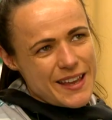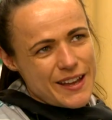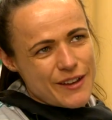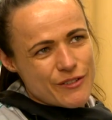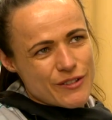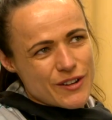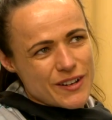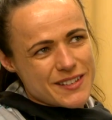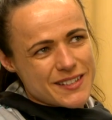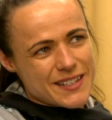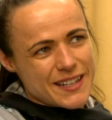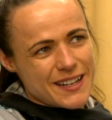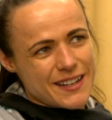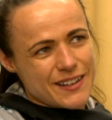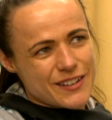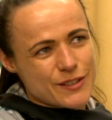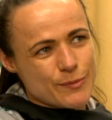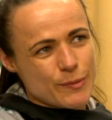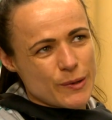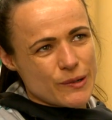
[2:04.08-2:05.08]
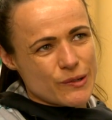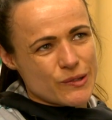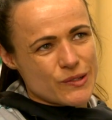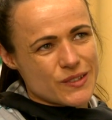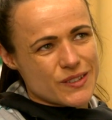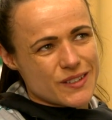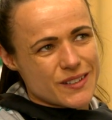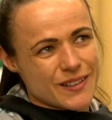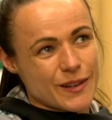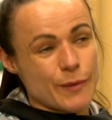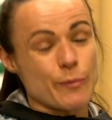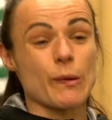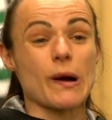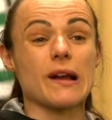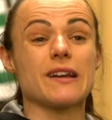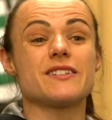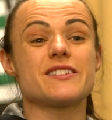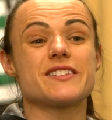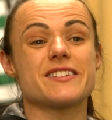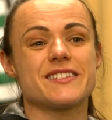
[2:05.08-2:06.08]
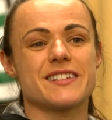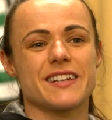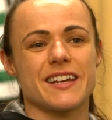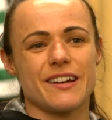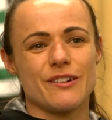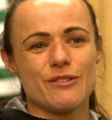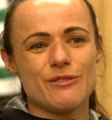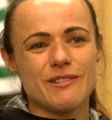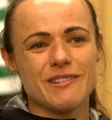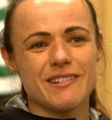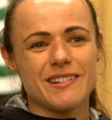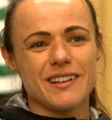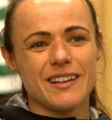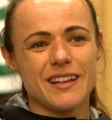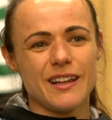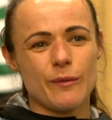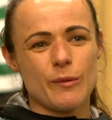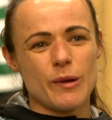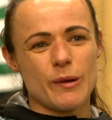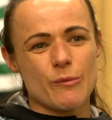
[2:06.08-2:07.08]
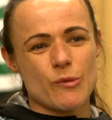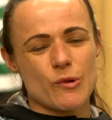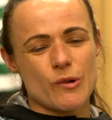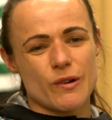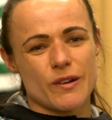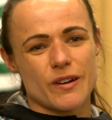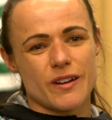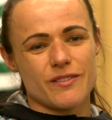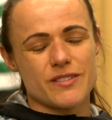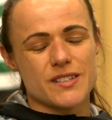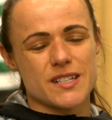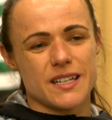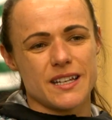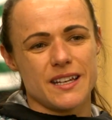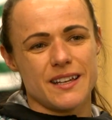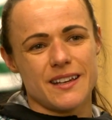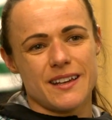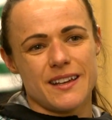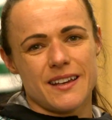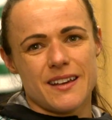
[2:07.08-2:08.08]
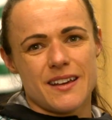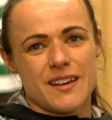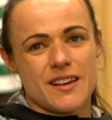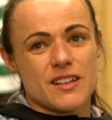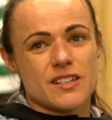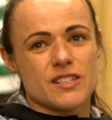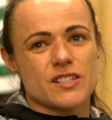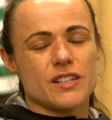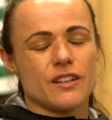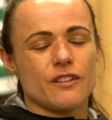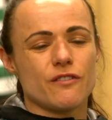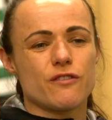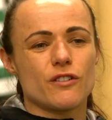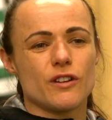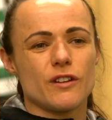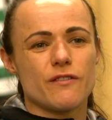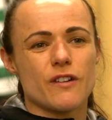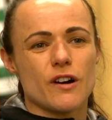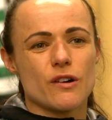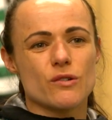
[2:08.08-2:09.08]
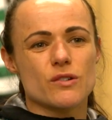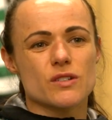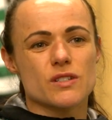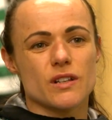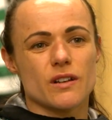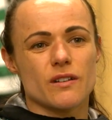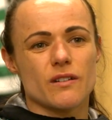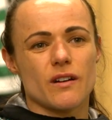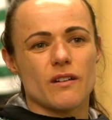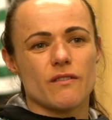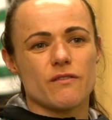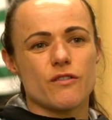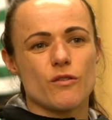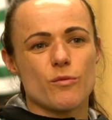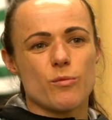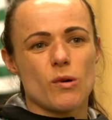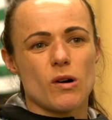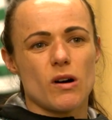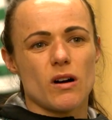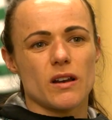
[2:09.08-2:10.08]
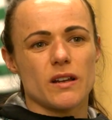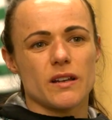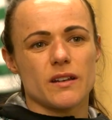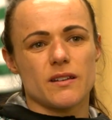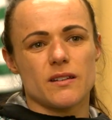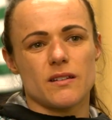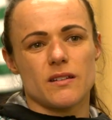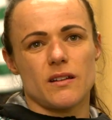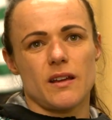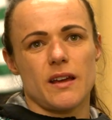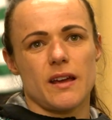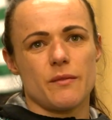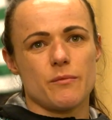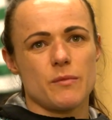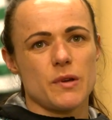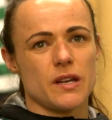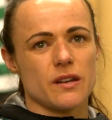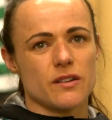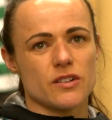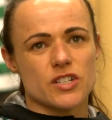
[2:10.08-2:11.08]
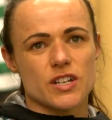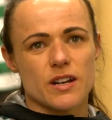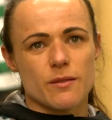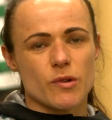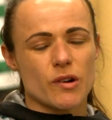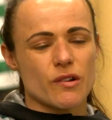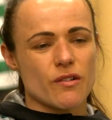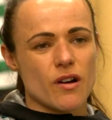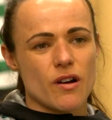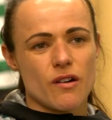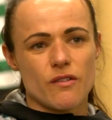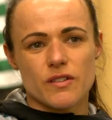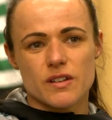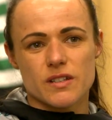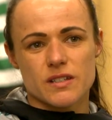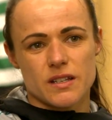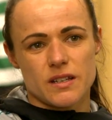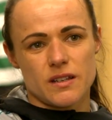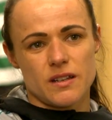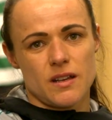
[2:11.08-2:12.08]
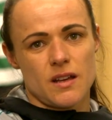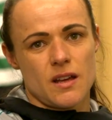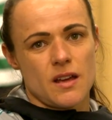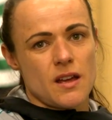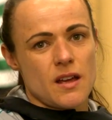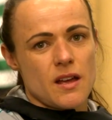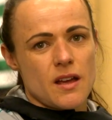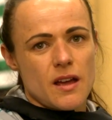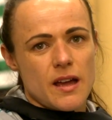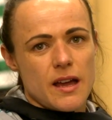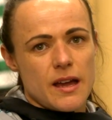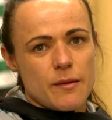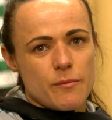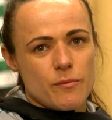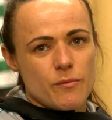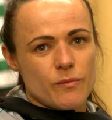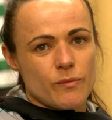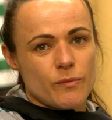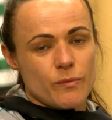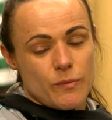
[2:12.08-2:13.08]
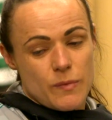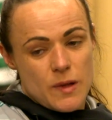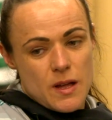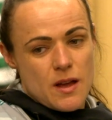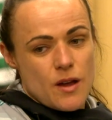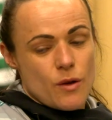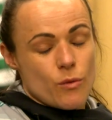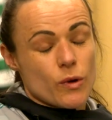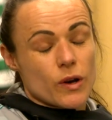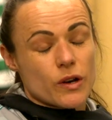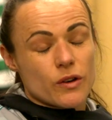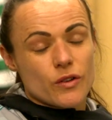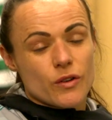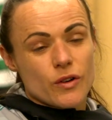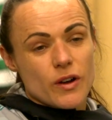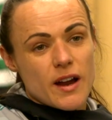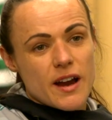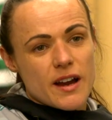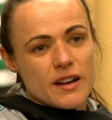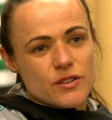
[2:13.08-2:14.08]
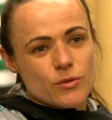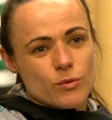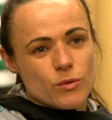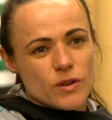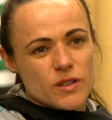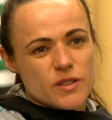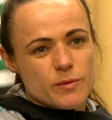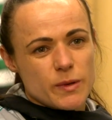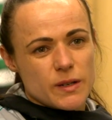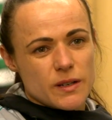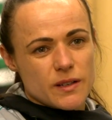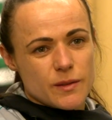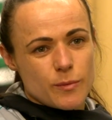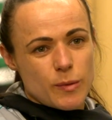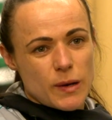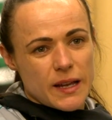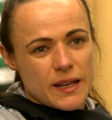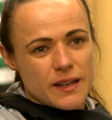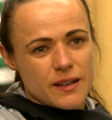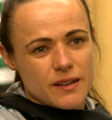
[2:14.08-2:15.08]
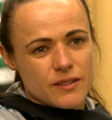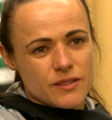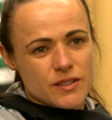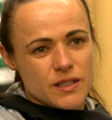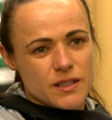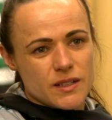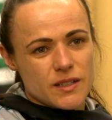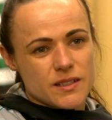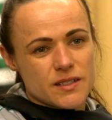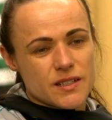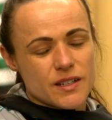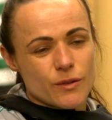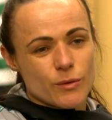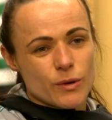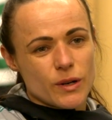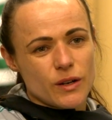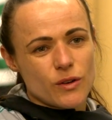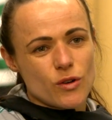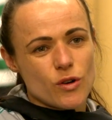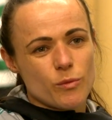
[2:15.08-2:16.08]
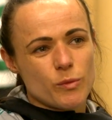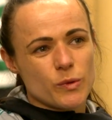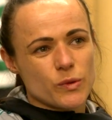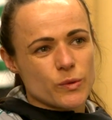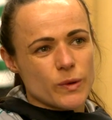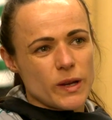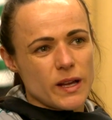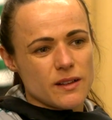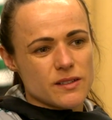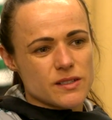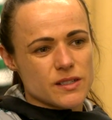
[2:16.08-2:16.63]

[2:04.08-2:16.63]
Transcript: How would I say? I suppose it balances you out a little bit more and obviously still fully focused on football and here at Shamrock Rovers and working hard towards being on the plane going to the World Cup as well.